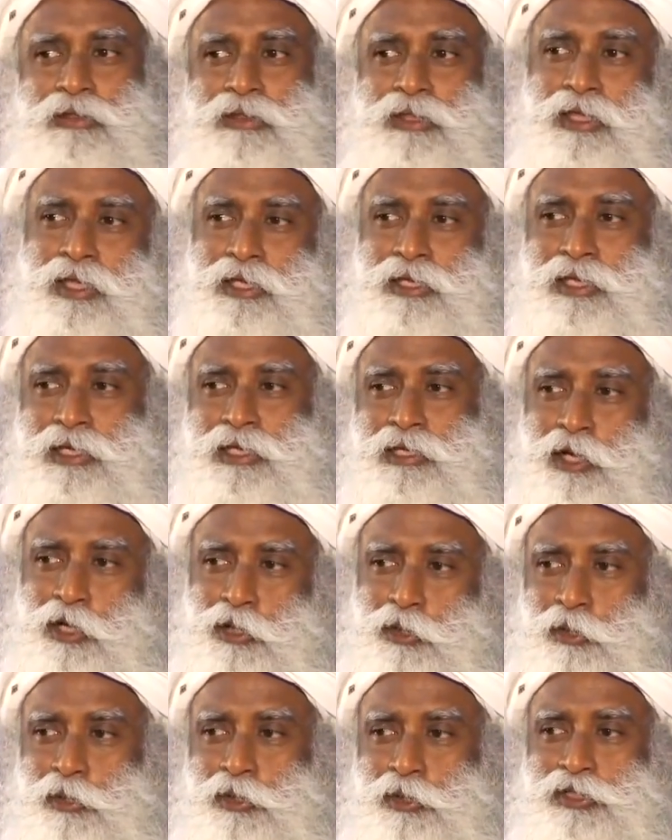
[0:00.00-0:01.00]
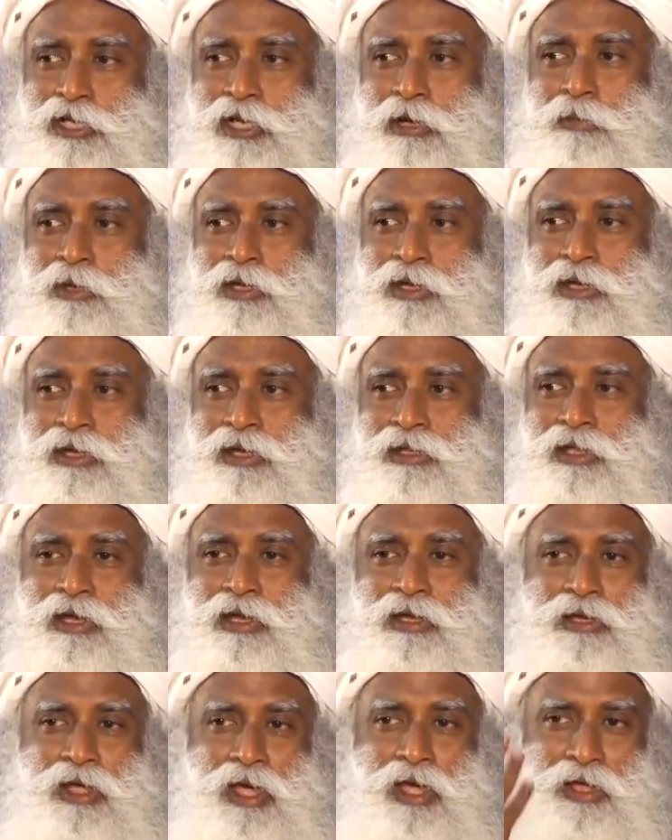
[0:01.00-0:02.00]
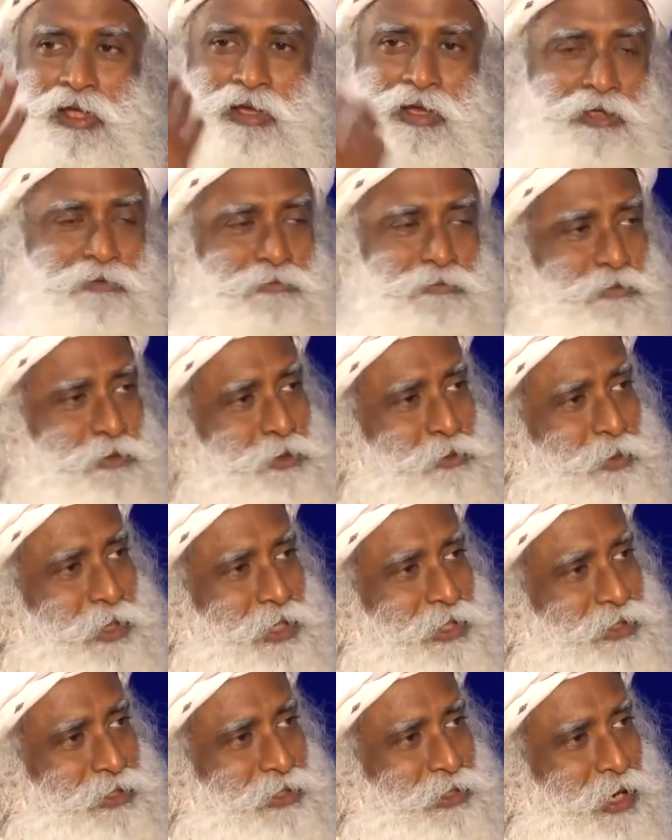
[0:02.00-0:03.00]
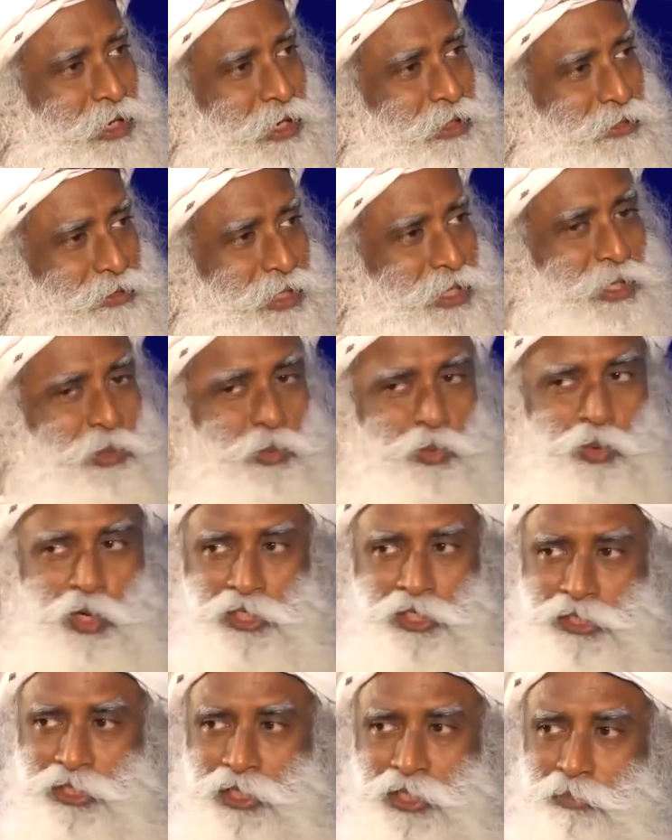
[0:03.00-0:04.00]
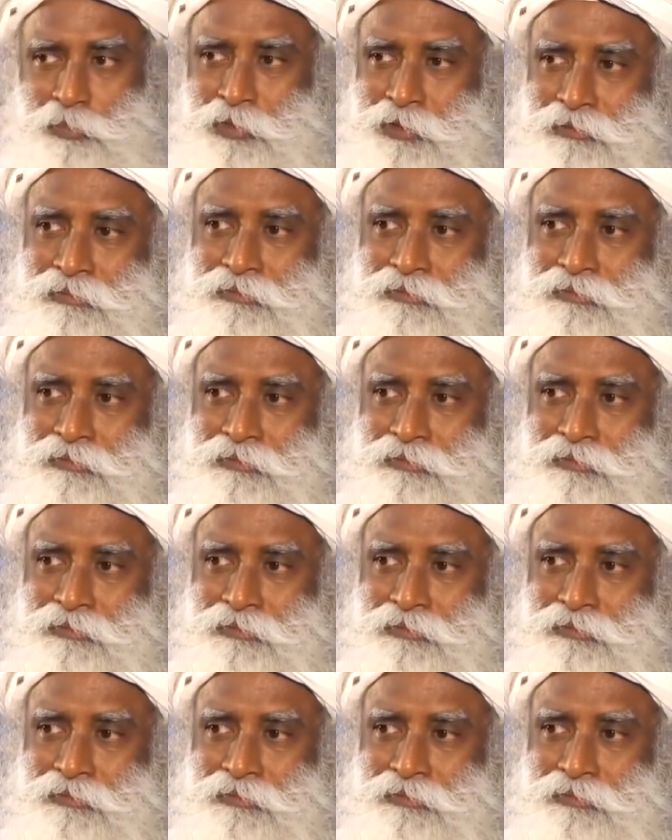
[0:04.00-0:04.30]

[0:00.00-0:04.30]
They did not know it's coming and the entire Air Force base got really washed up.